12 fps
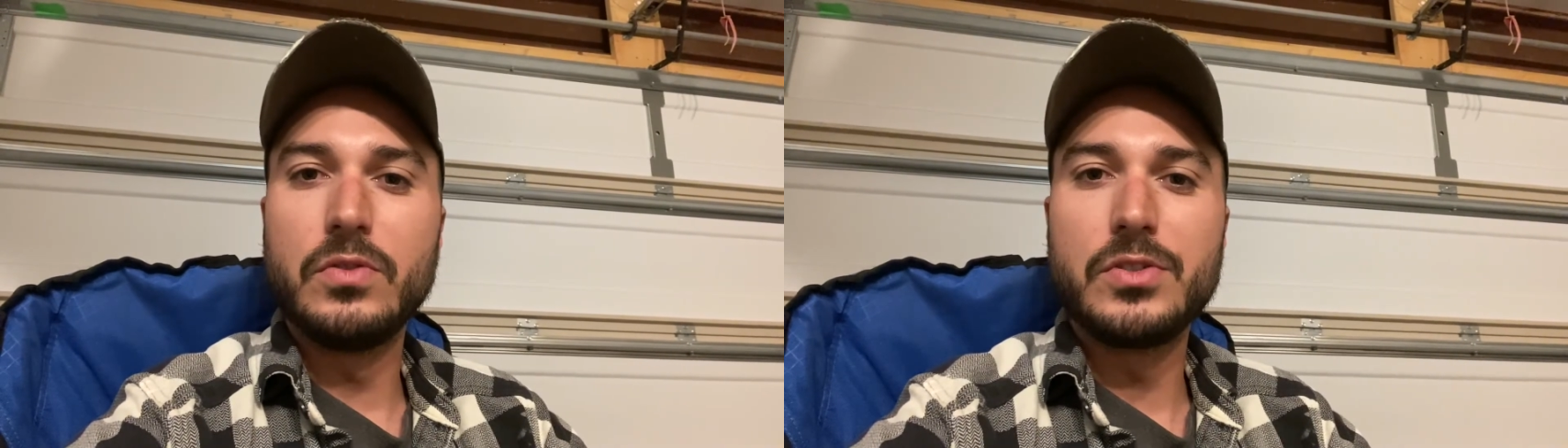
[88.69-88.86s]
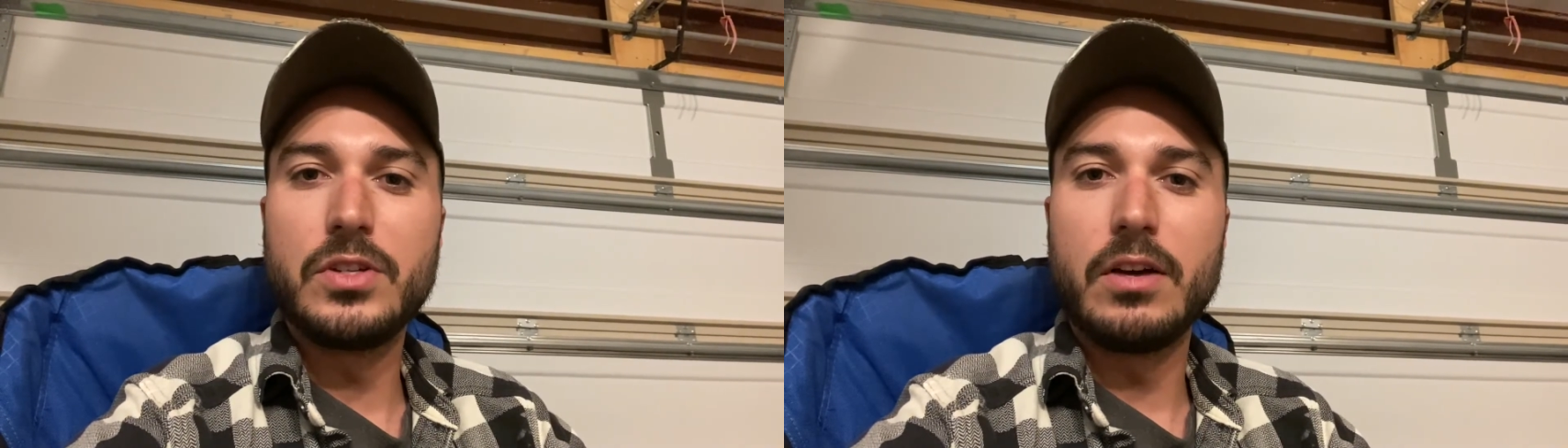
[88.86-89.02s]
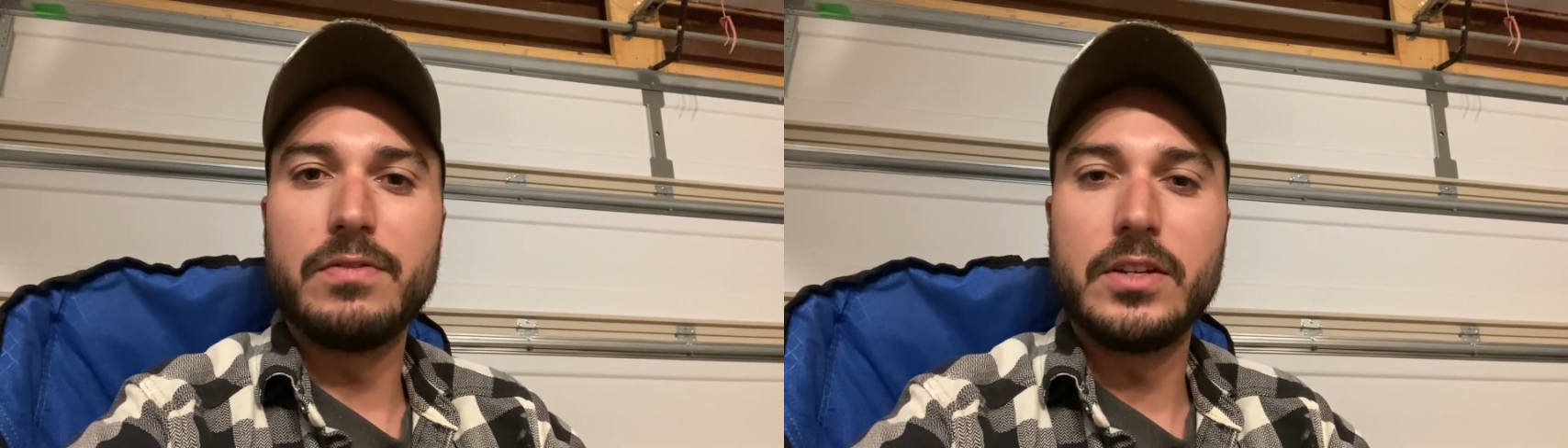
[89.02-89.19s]

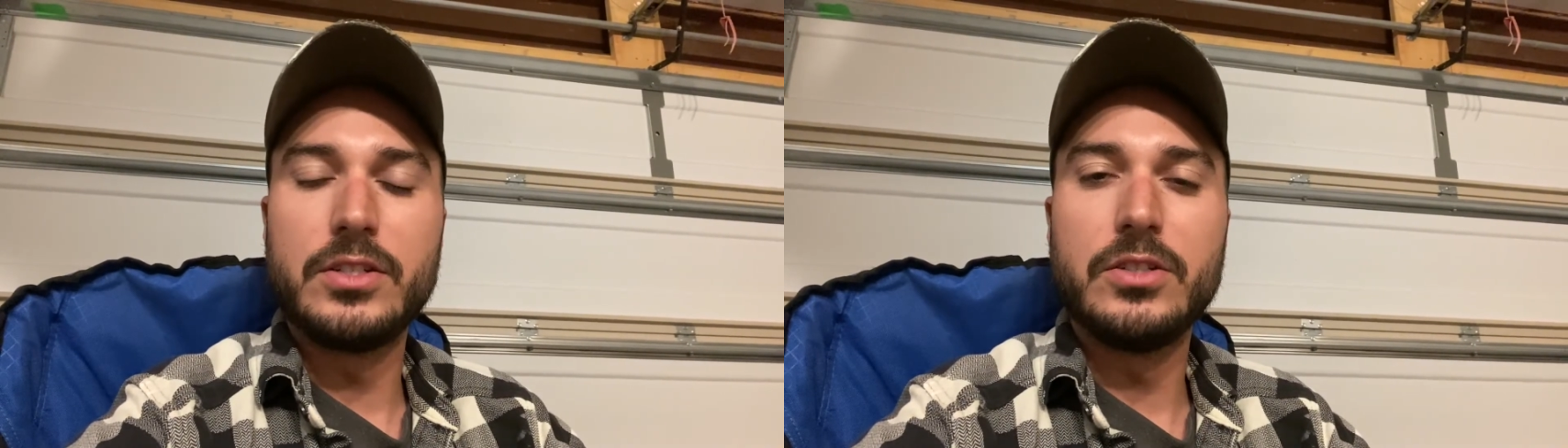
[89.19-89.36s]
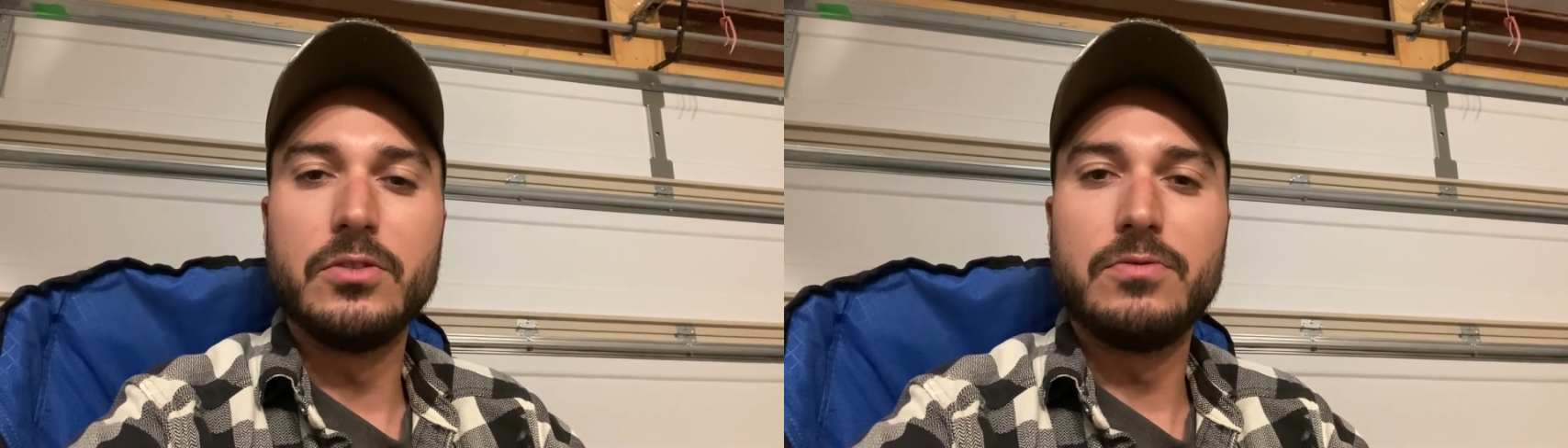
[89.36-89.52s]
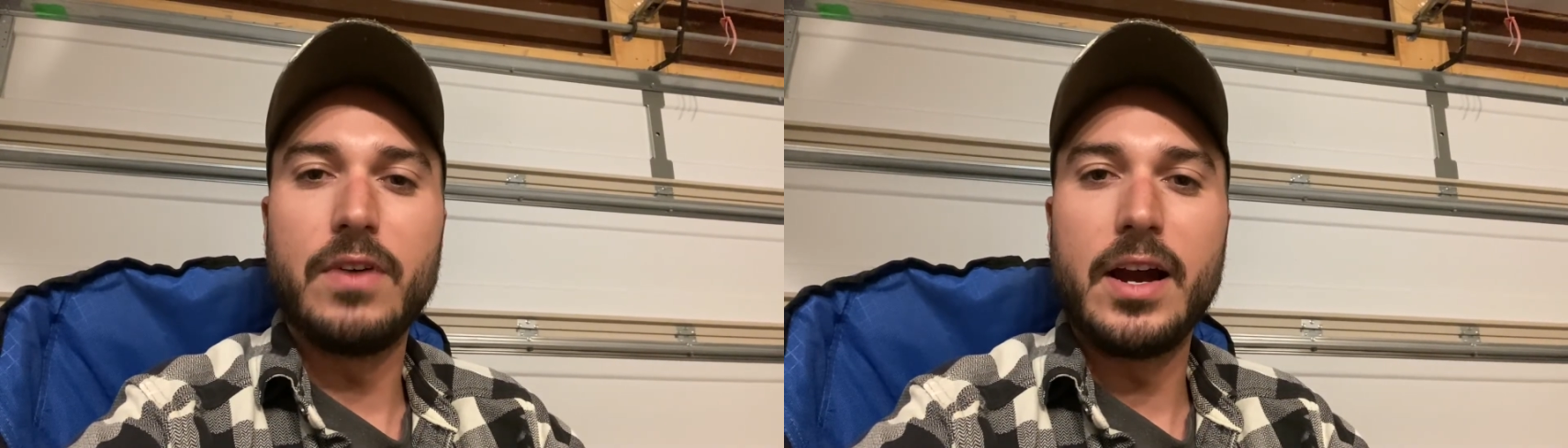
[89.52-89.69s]
stuff that
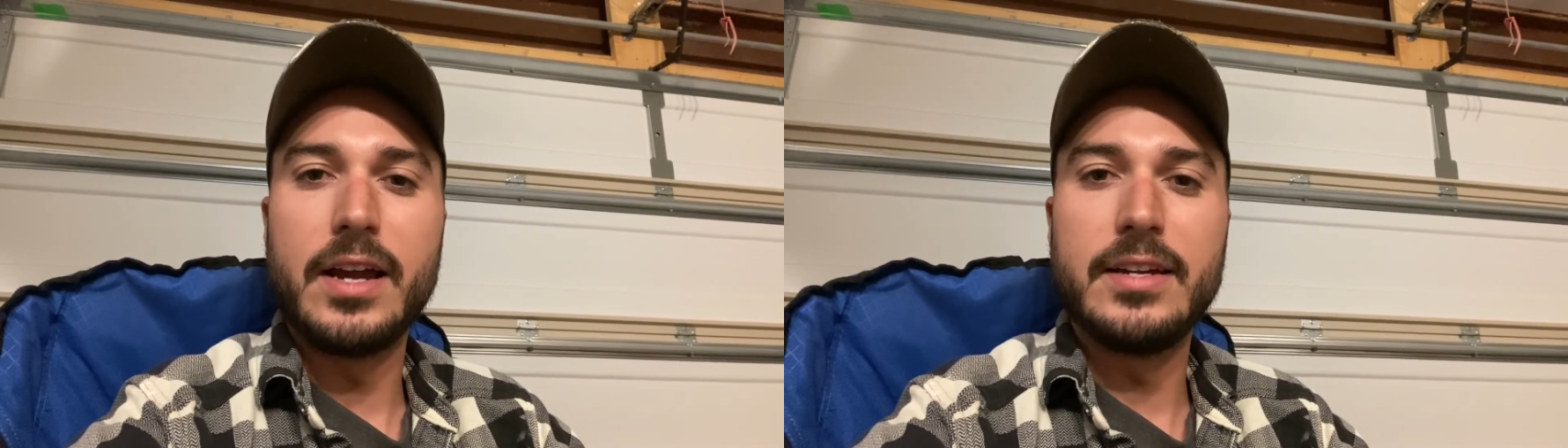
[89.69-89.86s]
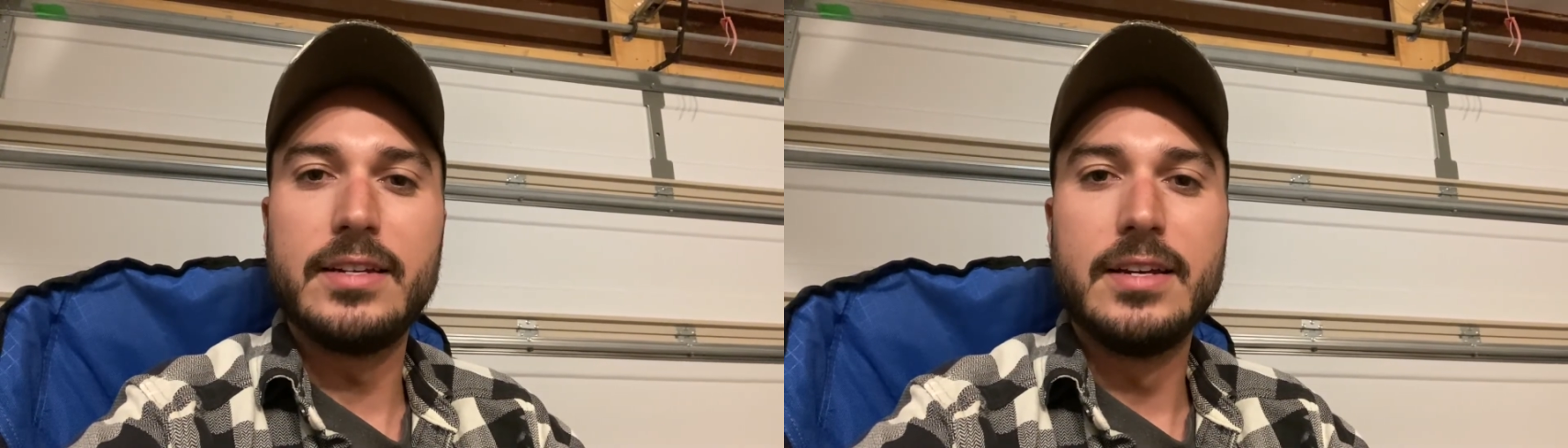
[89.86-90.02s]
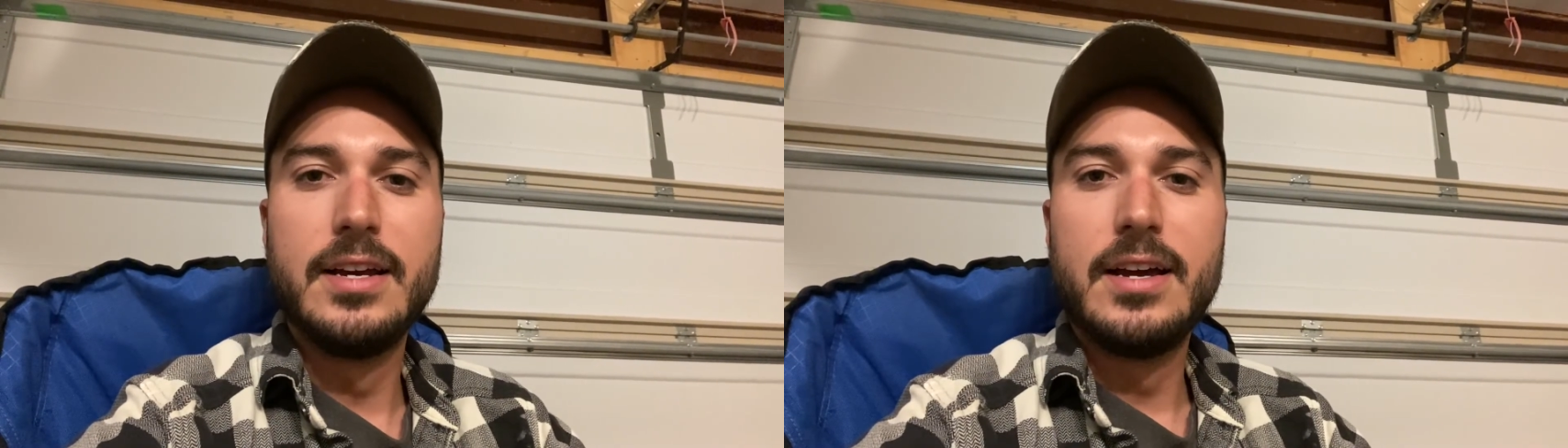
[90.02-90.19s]
you'll find